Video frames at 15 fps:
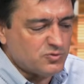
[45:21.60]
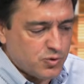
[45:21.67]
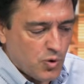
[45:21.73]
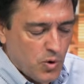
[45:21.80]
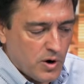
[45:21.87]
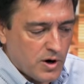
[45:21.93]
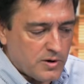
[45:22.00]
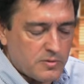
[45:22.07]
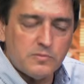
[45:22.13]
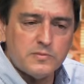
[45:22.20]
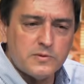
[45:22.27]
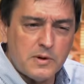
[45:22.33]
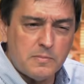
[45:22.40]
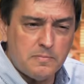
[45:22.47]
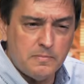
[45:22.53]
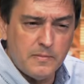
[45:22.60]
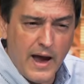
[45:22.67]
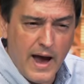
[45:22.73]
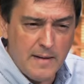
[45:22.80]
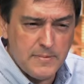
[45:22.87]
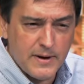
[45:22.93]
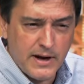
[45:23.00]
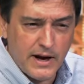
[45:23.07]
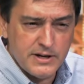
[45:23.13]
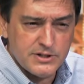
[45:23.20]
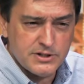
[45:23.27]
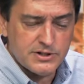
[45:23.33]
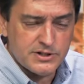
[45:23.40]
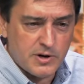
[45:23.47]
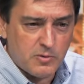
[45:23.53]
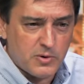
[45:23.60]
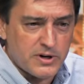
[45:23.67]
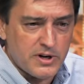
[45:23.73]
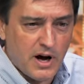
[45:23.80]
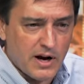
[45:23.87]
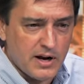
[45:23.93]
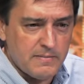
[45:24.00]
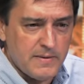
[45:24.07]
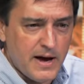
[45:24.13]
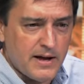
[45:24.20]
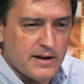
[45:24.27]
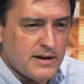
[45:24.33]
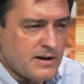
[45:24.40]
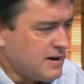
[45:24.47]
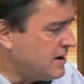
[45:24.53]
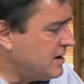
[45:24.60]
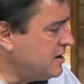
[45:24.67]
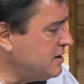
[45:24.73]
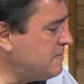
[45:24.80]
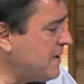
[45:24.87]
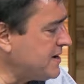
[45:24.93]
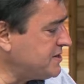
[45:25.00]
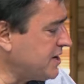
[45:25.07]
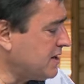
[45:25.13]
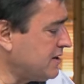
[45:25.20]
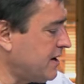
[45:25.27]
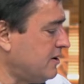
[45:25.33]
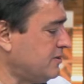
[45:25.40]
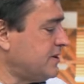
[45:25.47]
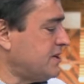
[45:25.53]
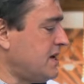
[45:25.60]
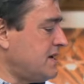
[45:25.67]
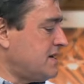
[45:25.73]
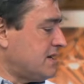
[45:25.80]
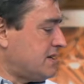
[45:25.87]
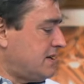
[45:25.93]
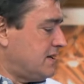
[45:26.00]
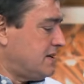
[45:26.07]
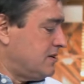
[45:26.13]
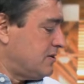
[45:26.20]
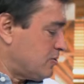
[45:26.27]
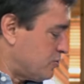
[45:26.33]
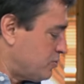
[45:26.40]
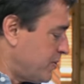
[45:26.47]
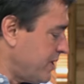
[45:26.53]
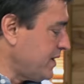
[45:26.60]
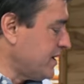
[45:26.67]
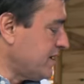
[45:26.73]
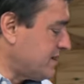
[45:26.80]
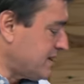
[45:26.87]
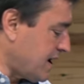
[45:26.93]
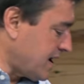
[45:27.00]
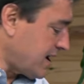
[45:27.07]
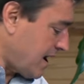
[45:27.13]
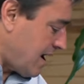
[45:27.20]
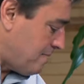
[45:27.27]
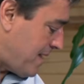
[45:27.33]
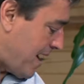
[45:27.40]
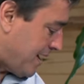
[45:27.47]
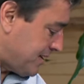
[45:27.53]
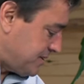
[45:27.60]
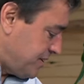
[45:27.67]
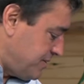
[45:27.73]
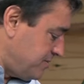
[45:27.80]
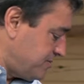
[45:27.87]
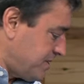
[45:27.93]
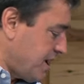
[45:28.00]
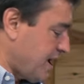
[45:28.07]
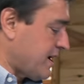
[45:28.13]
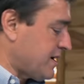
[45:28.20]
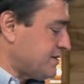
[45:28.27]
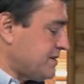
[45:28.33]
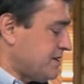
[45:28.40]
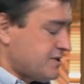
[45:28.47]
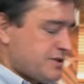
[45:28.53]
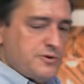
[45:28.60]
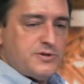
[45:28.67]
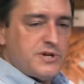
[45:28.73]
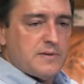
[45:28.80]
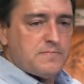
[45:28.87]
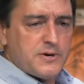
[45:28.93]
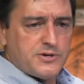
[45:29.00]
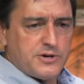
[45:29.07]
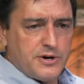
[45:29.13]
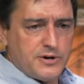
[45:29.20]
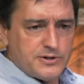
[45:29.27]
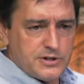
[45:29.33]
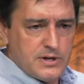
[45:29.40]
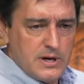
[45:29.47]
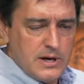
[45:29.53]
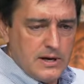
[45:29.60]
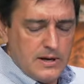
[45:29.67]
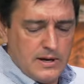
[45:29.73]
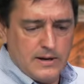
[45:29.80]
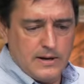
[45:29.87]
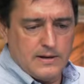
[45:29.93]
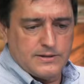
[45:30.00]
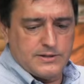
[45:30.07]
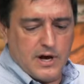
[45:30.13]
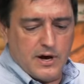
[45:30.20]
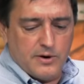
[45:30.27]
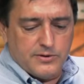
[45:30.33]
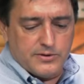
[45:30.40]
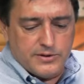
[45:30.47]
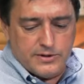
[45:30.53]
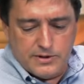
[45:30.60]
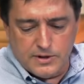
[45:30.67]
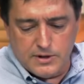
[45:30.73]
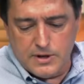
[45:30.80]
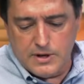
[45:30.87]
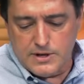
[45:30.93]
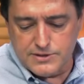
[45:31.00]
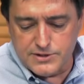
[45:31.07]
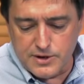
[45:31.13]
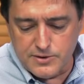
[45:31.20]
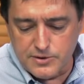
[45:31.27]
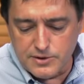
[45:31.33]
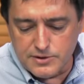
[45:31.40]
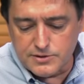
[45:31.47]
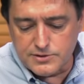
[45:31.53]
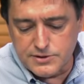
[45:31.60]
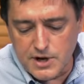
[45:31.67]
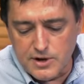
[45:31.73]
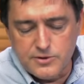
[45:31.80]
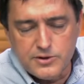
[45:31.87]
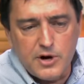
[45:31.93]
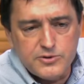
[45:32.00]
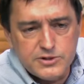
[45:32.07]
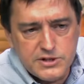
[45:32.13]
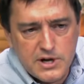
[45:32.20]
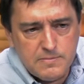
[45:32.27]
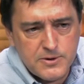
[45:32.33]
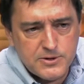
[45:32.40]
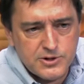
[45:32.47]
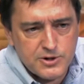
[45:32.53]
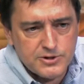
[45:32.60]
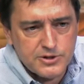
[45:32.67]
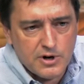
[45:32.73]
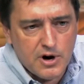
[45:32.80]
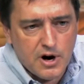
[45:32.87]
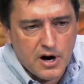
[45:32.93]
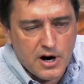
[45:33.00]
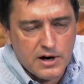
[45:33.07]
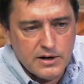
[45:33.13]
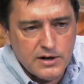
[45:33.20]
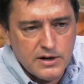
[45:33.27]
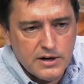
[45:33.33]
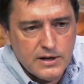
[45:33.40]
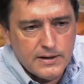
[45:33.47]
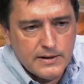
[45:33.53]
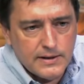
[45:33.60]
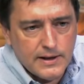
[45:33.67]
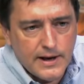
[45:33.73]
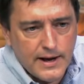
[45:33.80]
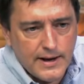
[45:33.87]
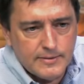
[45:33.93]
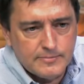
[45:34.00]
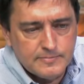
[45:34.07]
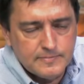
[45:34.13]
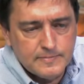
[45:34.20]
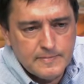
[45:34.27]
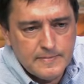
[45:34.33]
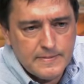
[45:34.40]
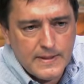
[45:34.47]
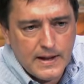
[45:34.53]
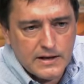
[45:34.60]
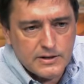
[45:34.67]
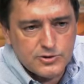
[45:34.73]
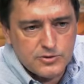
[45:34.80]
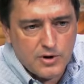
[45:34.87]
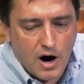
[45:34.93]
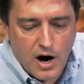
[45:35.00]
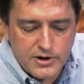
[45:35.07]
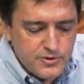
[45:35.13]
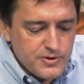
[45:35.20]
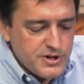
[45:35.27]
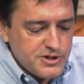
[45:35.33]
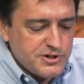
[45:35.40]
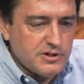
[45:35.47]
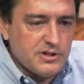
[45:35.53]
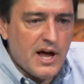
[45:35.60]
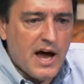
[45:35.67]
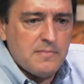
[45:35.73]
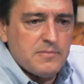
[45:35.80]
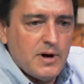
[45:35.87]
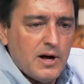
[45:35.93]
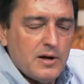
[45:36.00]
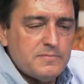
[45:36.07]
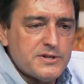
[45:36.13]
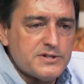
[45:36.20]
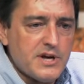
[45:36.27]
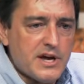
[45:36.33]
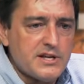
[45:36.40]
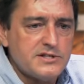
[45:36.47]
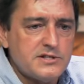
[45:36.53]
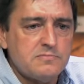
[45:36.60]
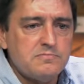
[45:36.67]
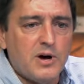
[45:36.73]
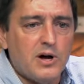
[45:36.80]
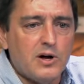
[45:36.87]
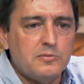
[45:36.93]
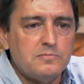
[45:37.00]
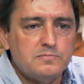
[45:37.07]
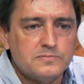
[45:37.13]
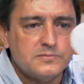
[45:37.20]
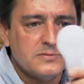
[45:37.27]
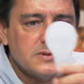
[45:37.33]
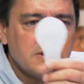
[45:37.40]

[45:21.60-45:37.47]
for the applications that we're talking about, you basically only need to, to really think about two things, two temperatures. So, so, so those temperatures are um, our traditional light bulb, this Edison bulb,